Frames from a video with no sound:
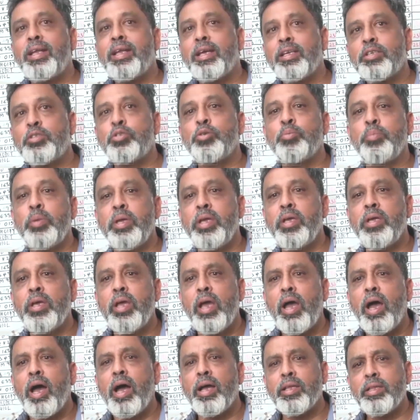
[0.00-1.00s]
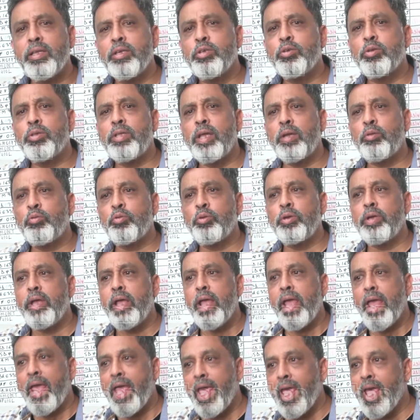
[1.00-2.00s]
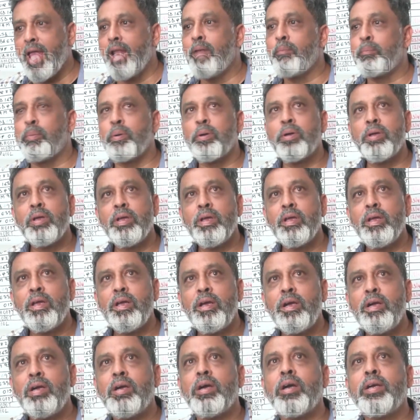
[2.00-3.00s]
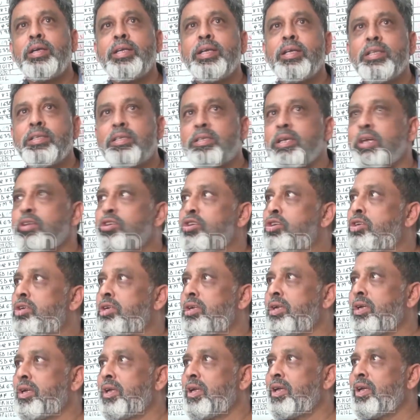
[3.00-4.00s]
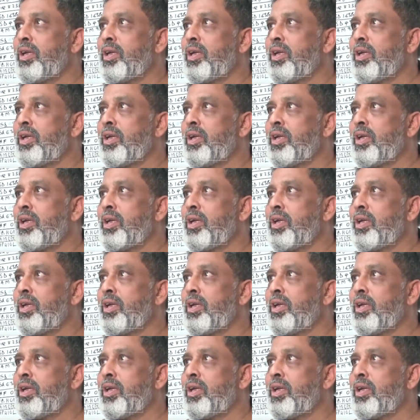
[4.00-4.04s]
That has to be, I think so, that would help curtail such